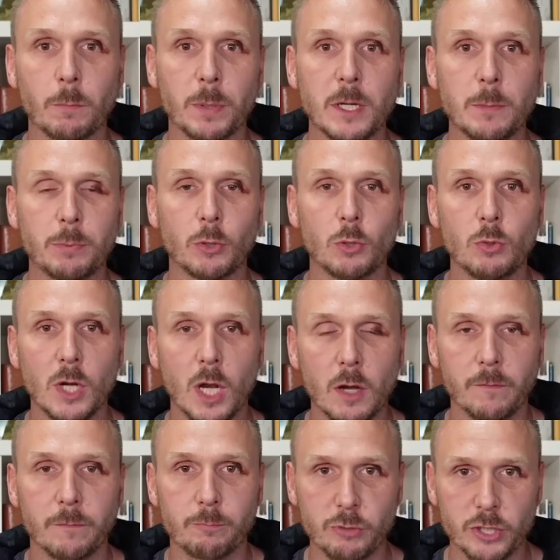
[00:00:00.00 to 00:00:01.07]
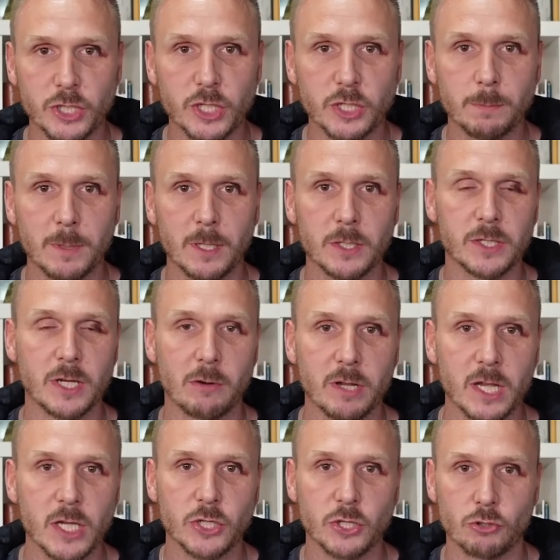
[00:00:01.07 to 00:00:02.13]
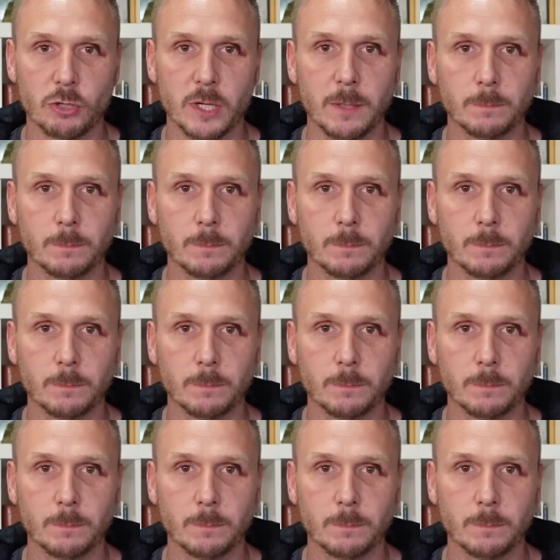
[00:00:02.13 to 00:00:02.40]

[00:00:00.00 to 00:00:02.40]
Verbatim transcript: people who love British military history.